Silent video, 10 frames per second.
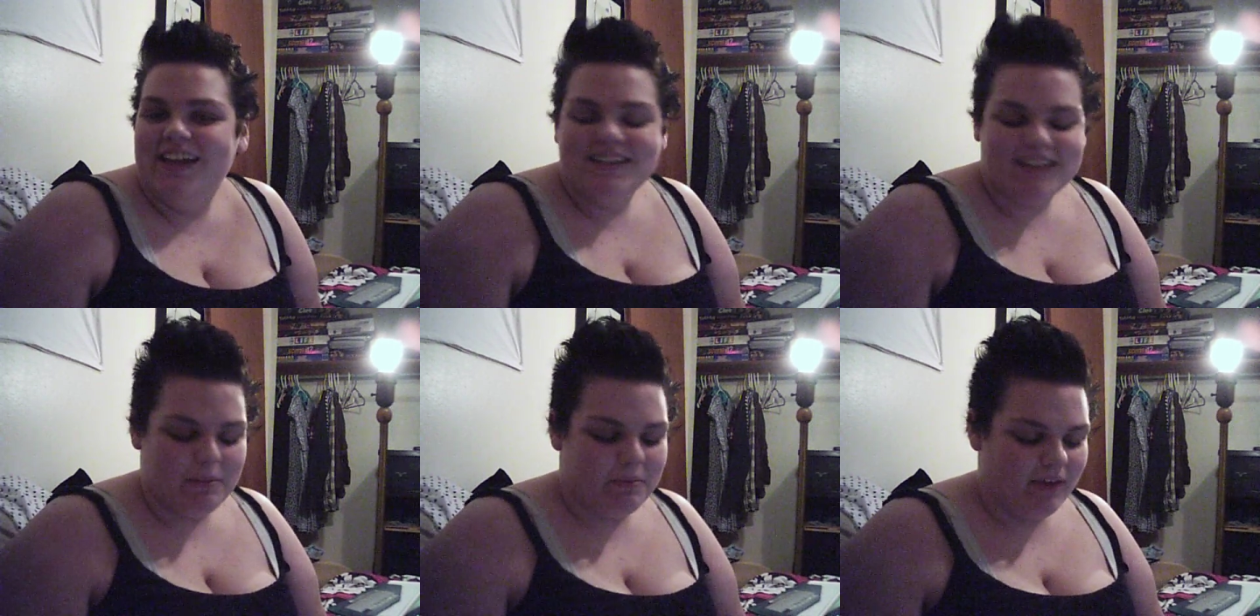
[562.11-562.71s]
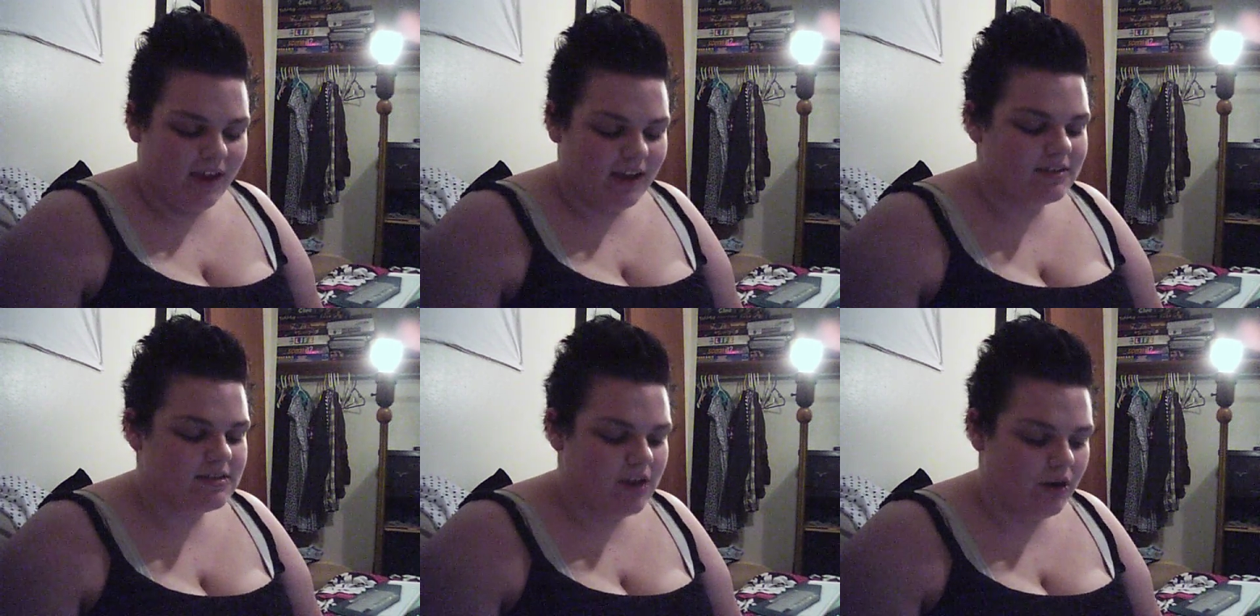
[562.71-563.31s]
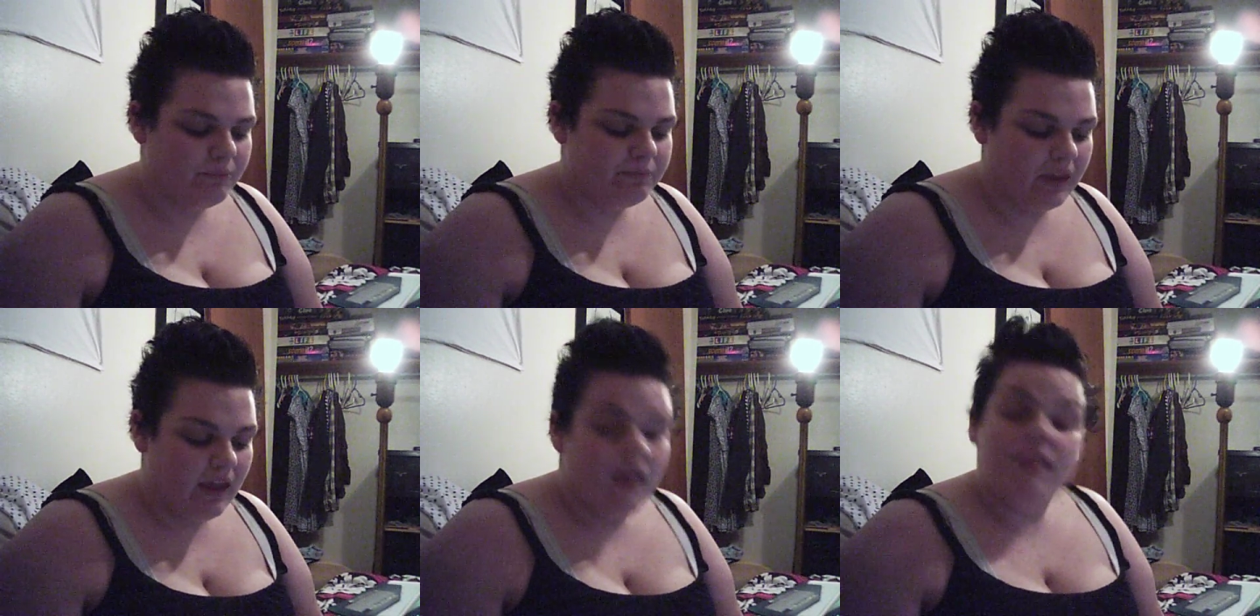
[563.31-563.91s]
type of thing. So,
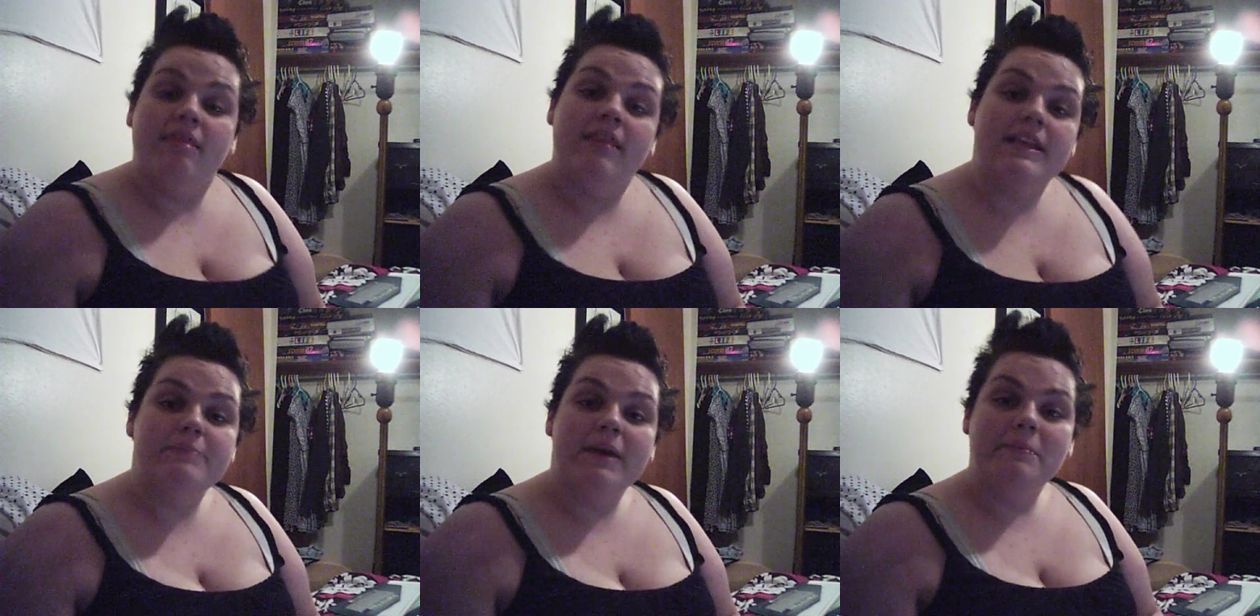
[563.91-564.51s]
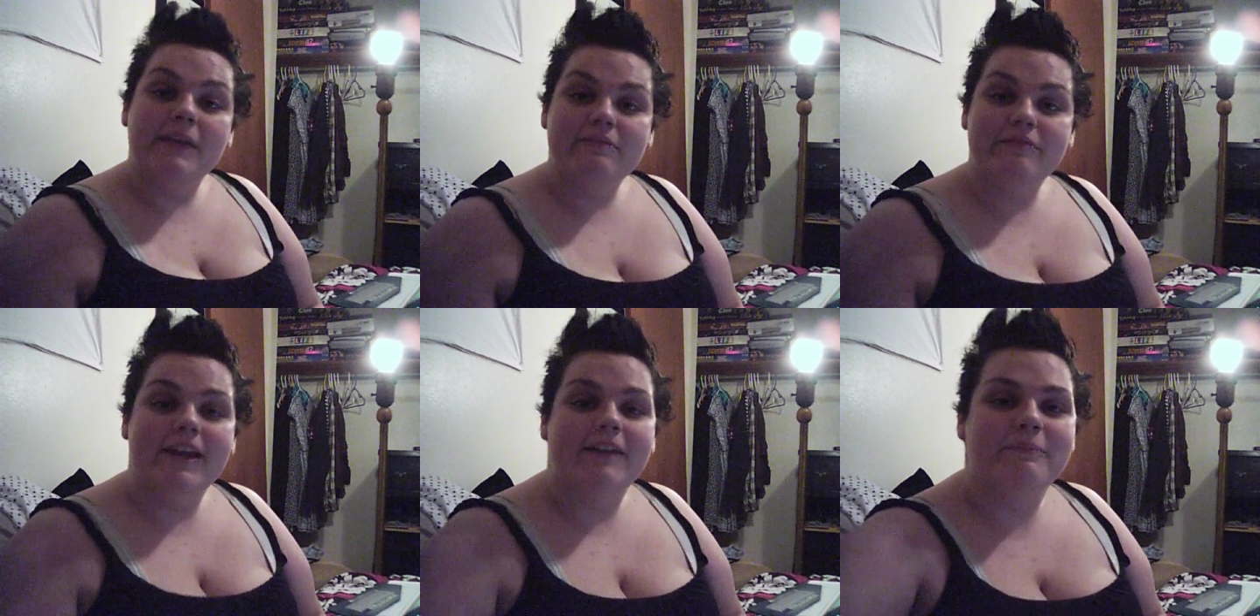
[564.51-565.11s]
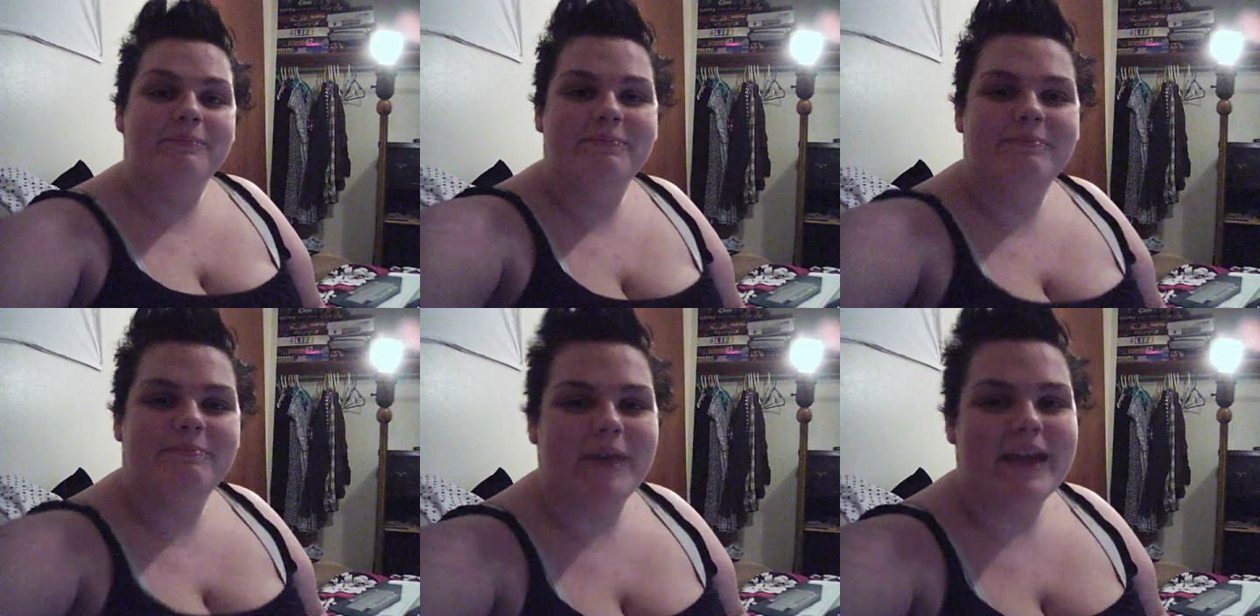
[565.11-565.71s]
that's my update for now.
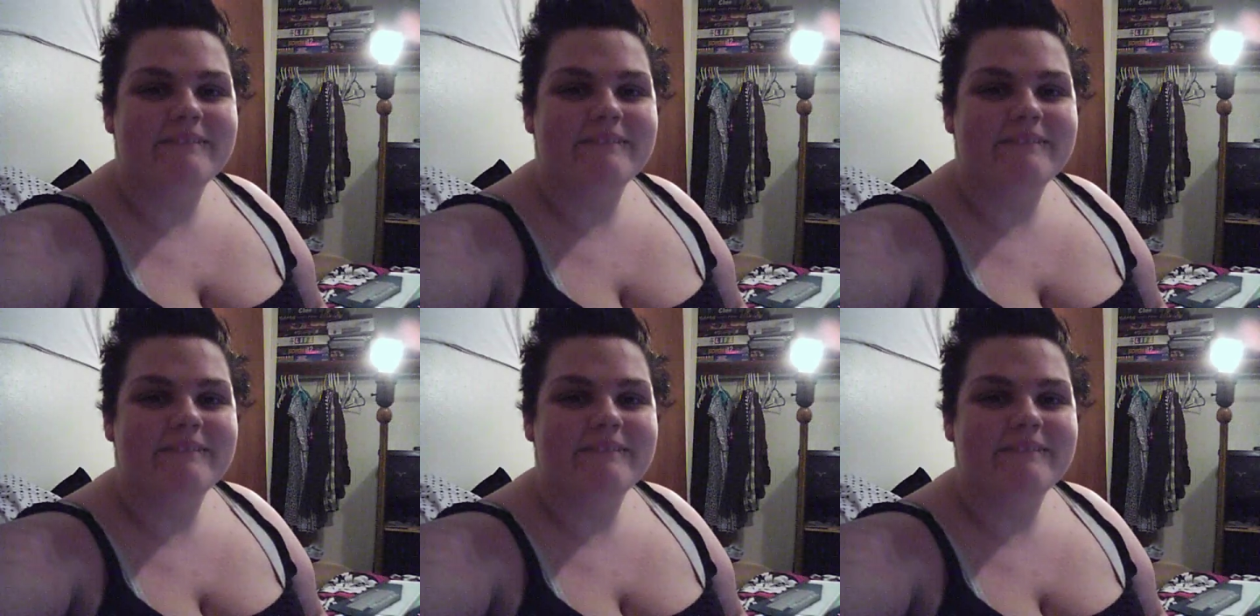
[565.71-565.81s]
Bye.